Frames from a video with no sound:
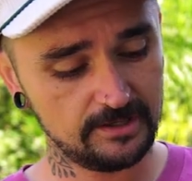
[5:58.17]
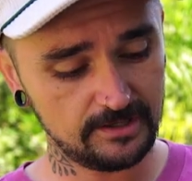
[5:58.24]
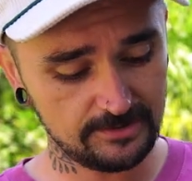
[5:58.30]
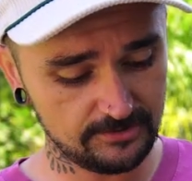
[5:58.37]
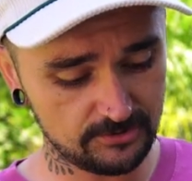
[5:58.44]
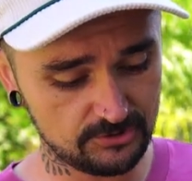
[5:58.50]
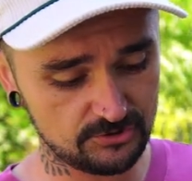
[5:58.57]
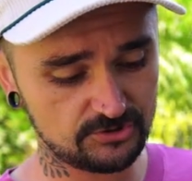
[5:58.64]

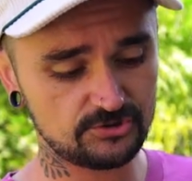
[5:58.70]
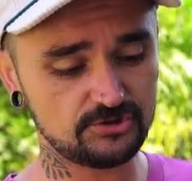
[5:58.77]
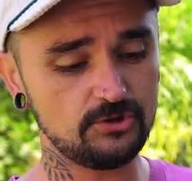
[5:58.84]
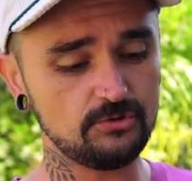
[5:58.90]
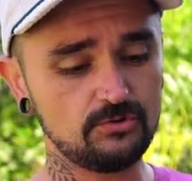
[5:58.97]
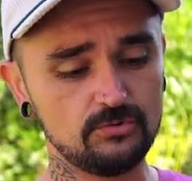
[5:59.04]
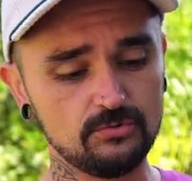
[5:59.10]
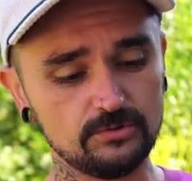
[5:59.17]
and they're just
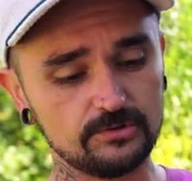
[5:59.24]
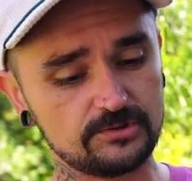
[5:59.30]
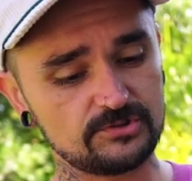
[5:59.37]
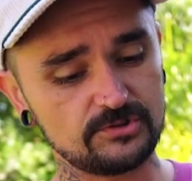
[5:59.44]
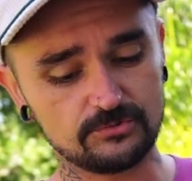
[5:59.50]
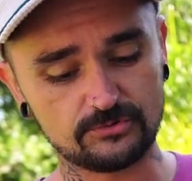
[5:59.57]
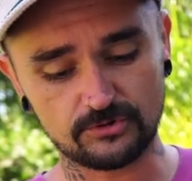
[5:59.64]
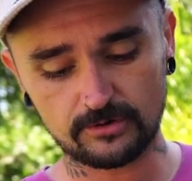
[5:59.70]
so cool and they're
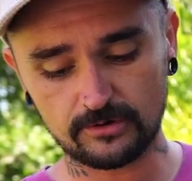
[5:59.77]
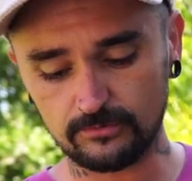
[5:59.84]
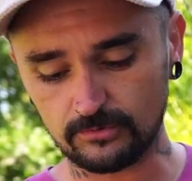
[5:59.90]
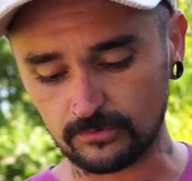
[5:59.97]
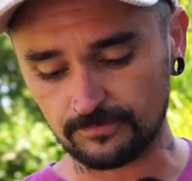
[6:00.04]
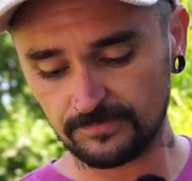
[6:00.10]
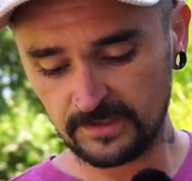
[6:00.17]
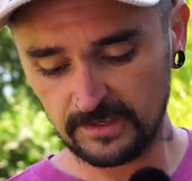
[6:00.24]
so
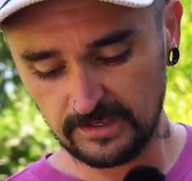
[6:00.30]
durable.